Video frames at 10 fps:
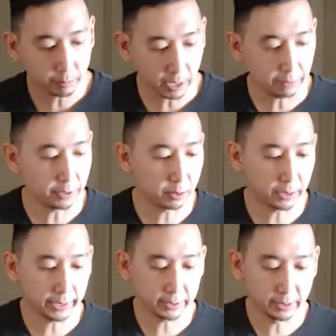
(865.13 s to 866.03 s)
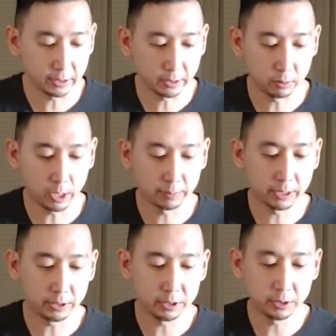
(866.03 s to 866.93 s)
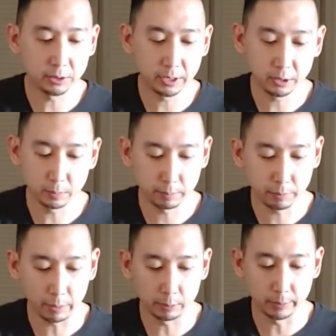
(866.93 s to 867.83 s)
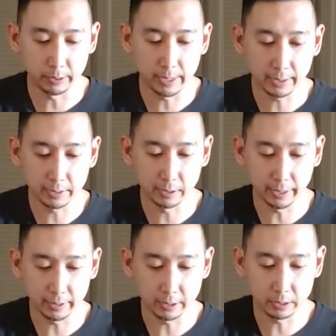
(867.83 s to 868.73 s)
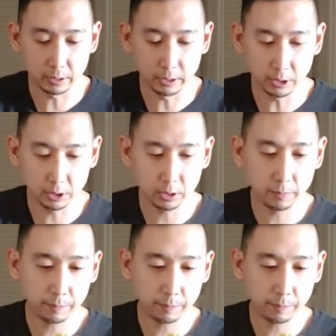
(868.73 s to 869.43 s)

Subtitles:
if you don't like the instant ramen that you're using, you're probably not going to like this dish.